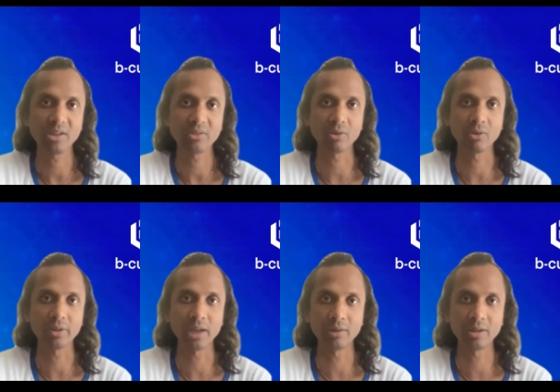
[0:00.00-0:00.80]
So
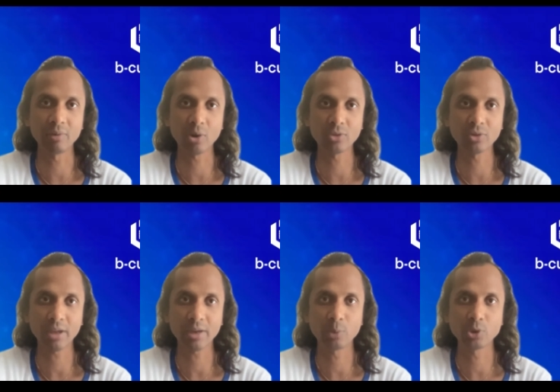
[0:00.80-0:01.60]
they were also
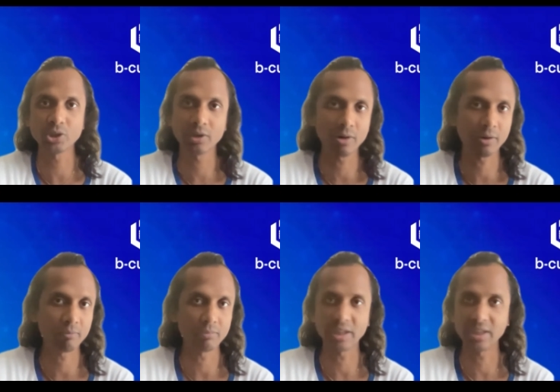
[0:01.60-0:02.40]
like pushing
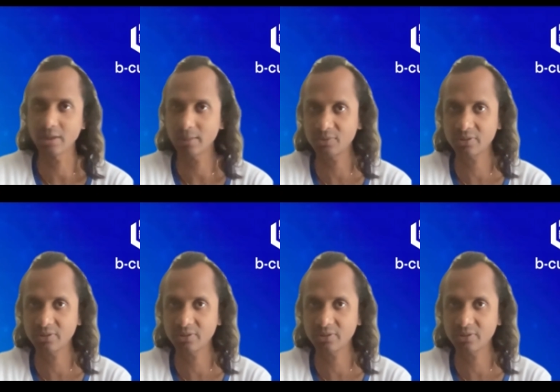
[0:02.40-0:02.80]
on GitHub